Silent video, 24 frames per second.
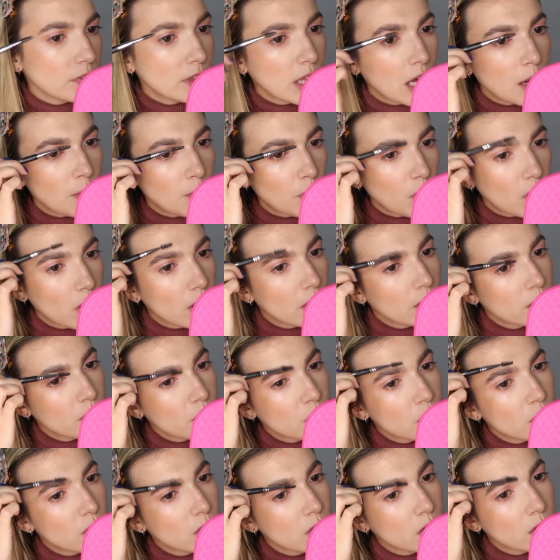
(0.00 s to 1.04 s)
that
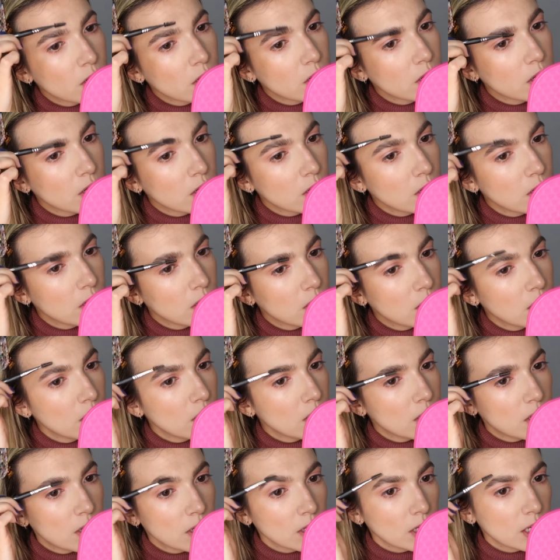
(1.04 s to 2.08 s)
brush
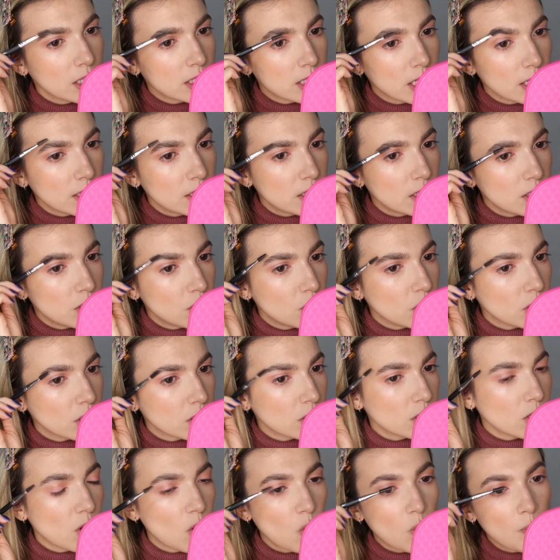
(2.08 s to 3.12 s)
because I did
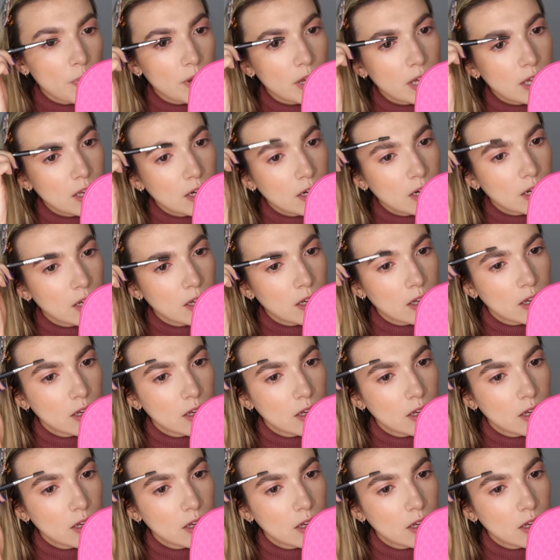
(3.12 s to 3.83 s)
just open